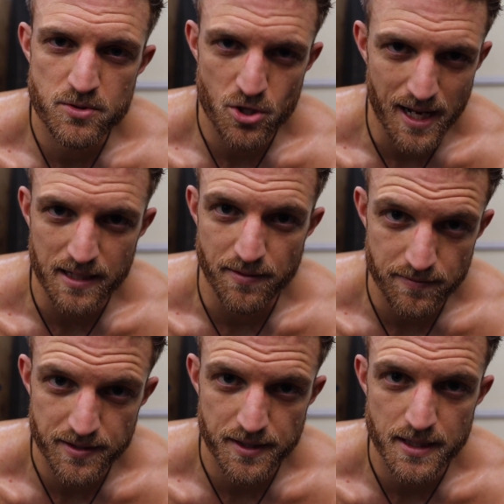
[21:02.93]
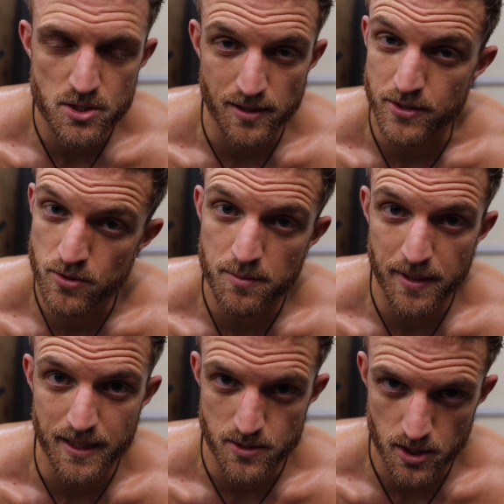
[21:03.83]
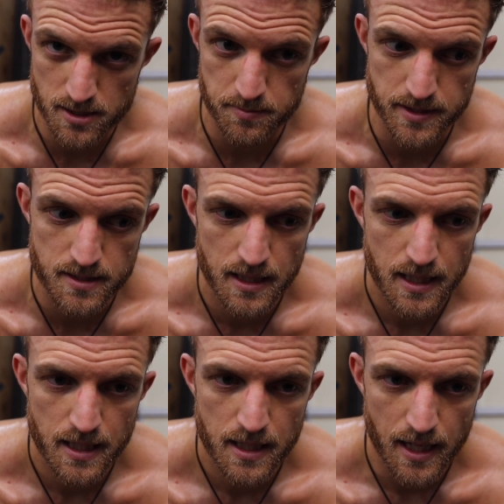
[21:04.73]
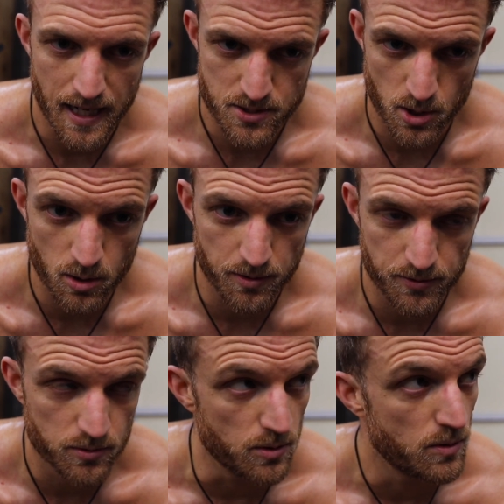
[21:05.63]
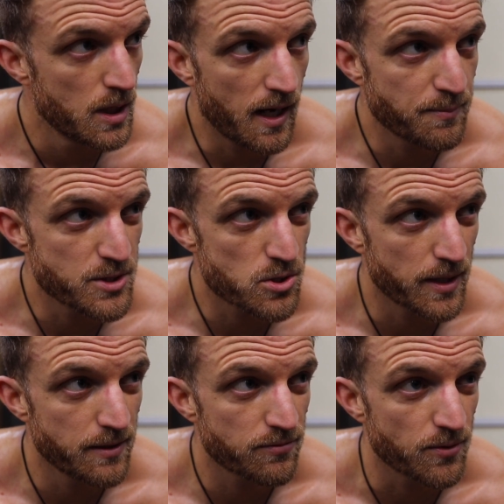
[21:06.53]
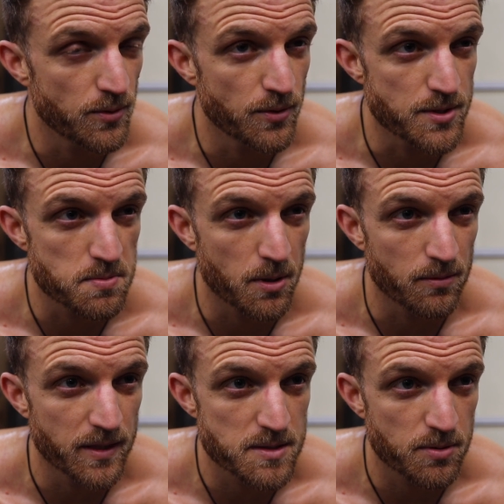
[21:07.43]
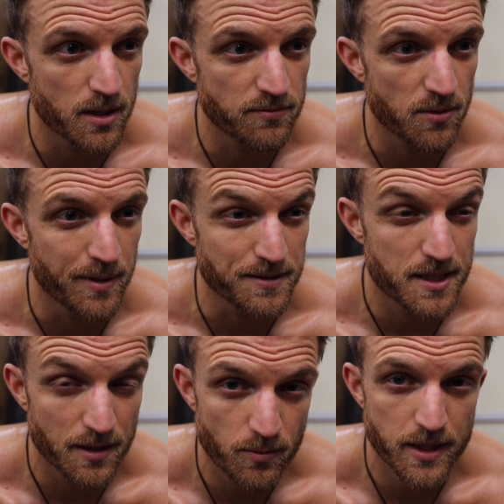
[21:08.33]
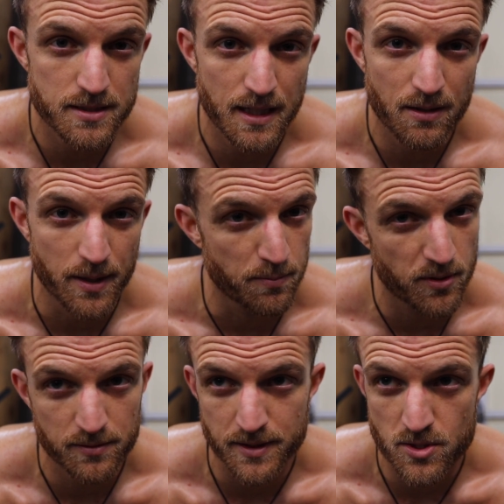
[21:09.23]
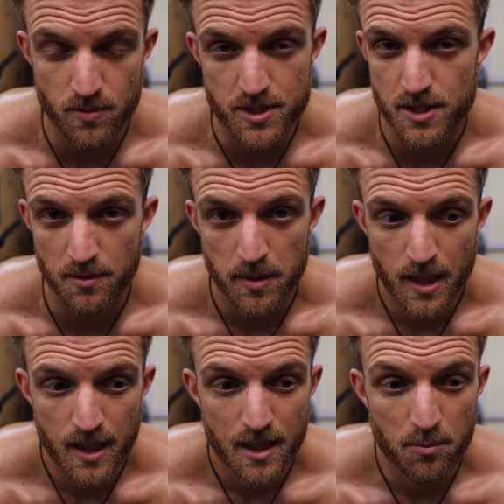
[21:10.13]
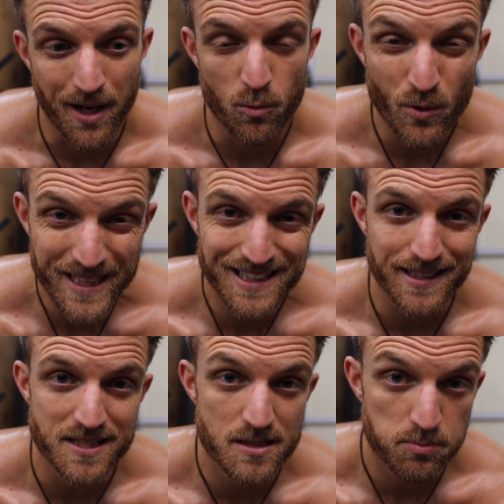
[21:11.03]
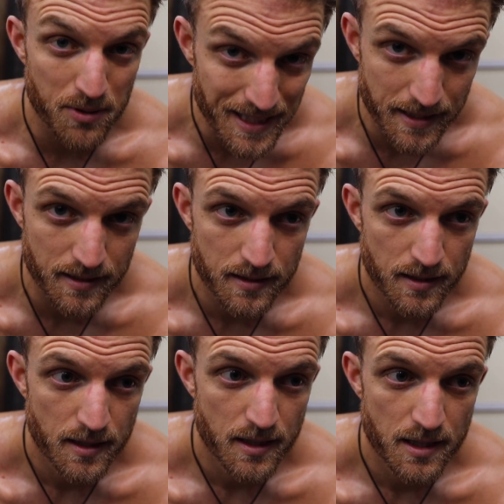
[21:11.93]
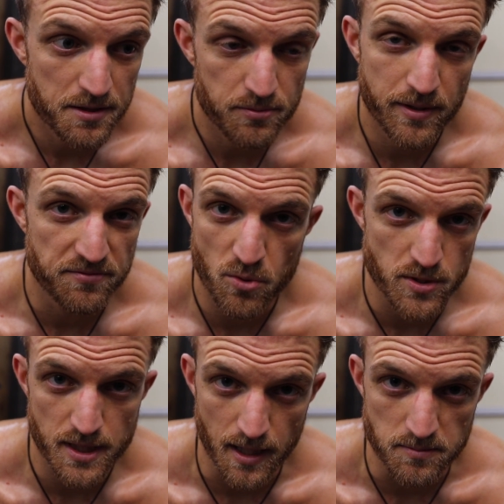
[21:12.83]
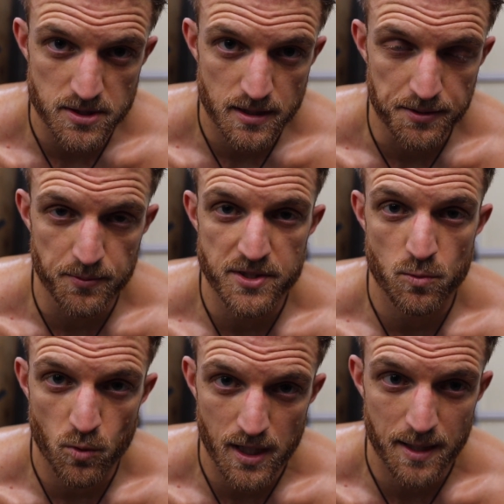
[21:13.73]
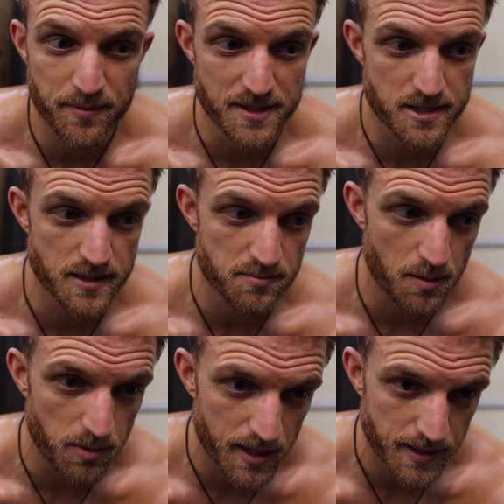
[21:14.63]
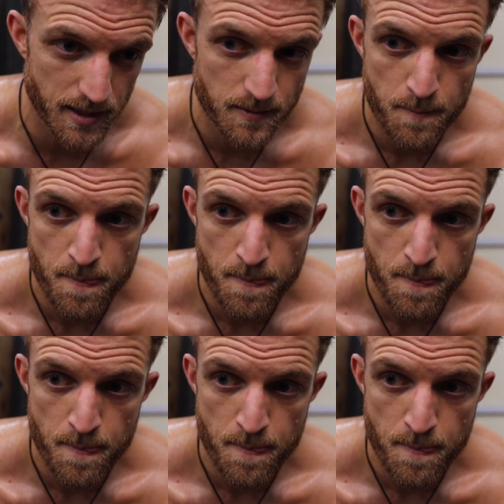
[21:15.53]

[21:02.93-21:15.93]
track of everything so that you can make adjustments as you're going through. I've been training for the Spartan Race probably for about 10 weeks now, and I probably switched up my weekly split 3 to 4 times. And the reason why, I'm listening to my body,